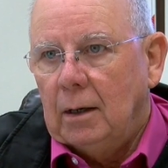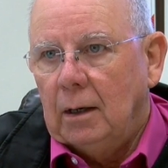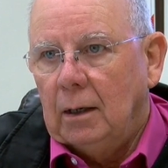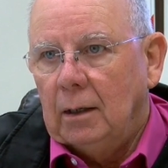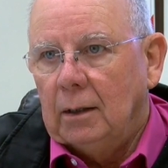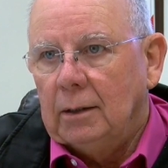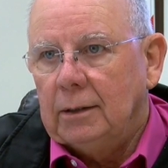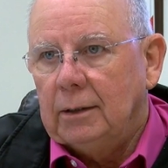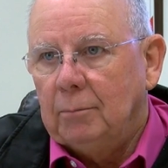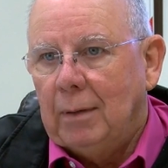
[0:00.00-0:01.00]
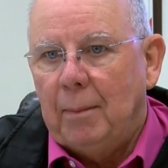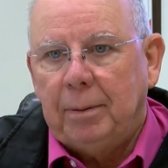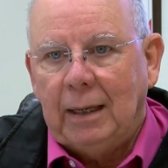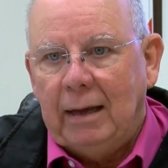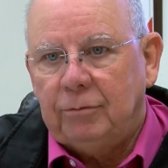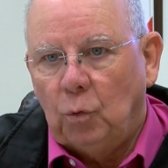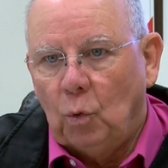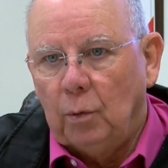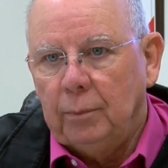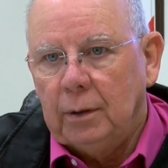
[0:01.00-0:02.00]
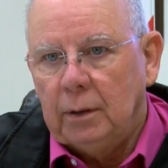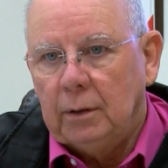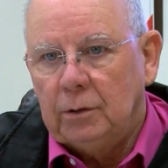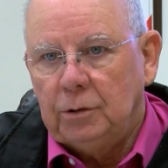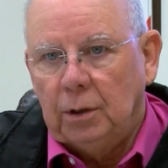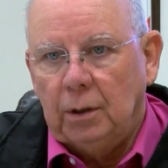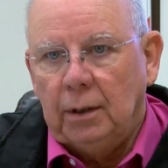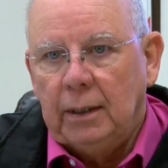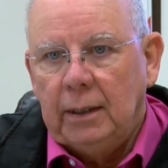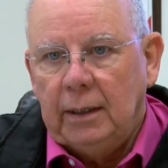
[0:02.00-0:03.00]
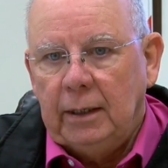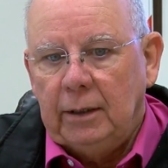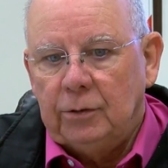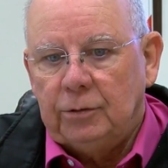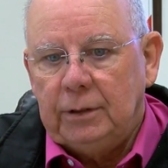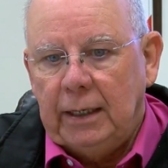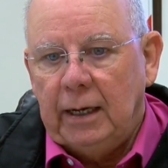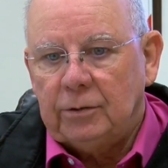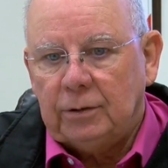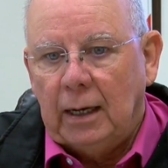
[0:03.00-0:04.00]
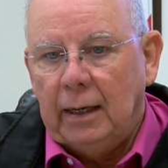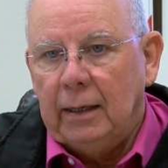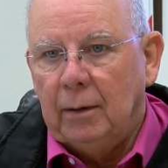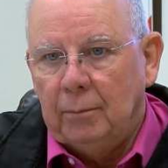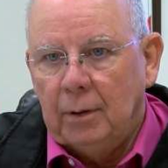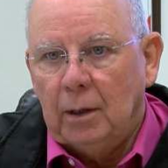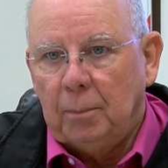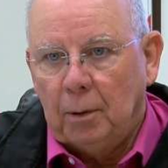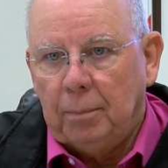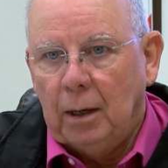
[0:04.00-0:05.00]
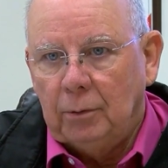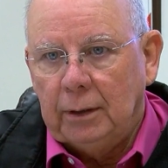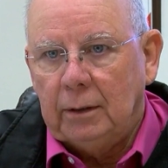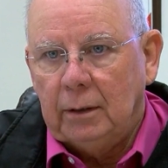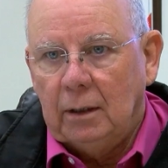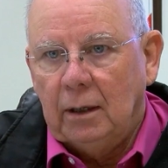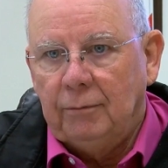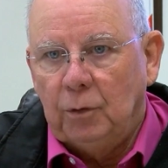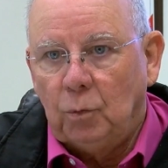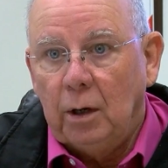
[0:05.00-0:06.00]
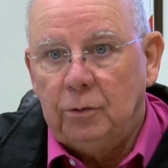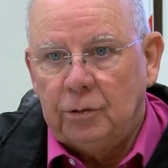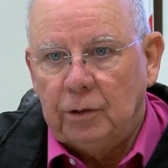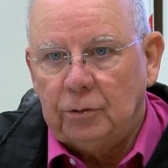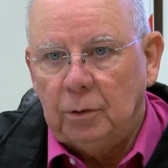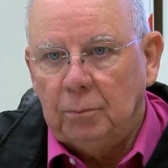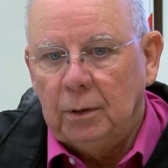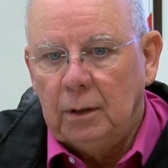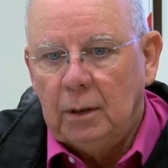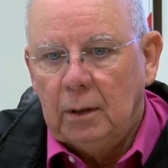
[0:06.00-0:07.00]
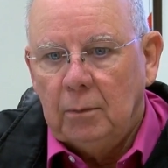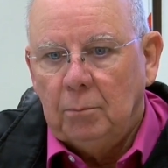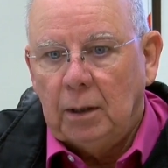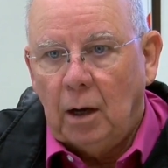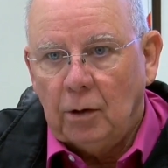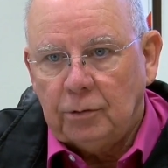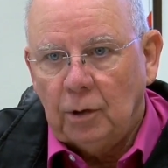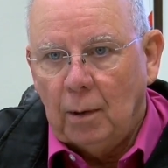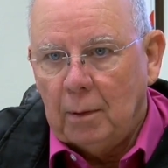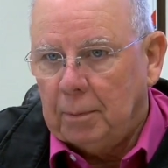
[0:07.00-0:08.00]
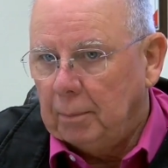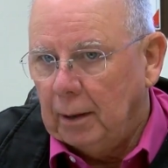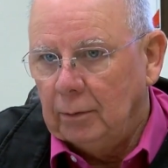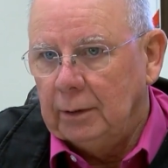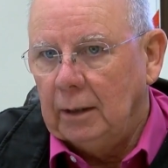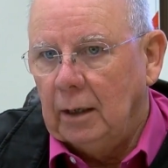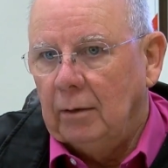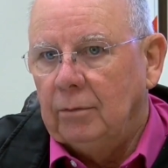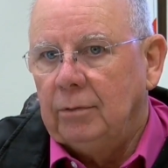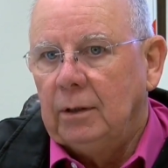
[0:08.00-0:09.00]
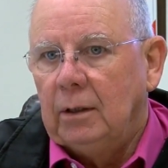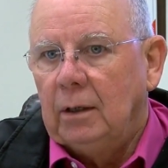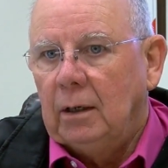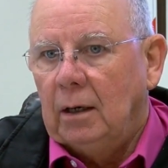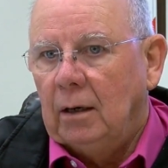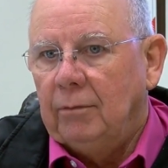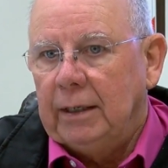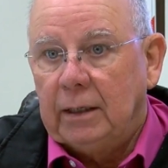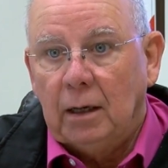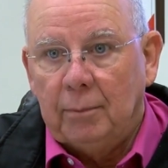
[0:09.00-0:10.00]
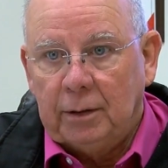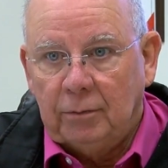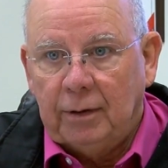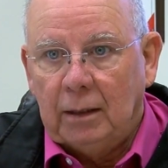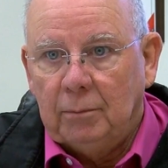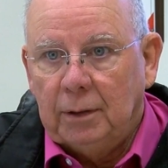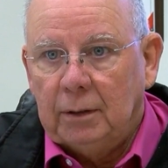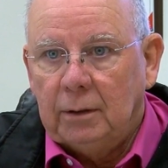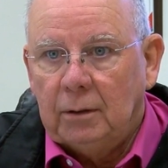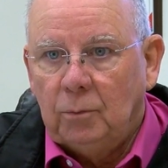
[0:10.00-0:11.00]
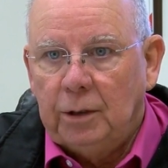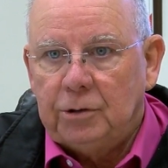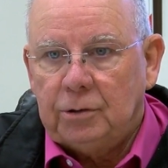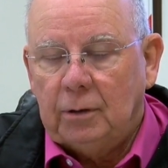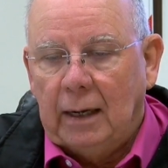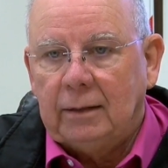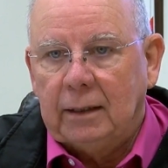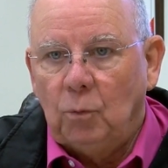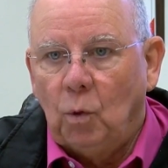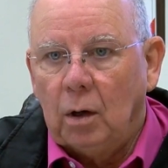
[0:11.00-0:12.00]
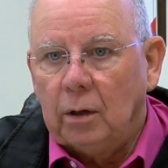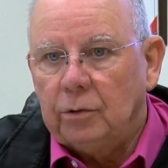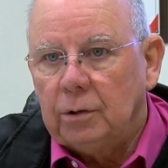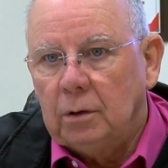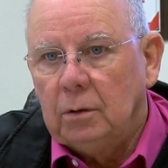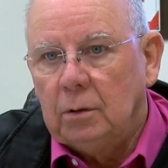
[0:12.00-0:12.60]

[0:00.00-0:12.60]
uh, my platform to is yes, I am a proponent of the road system. But also I'm a proponent of, of economic development, which I think works.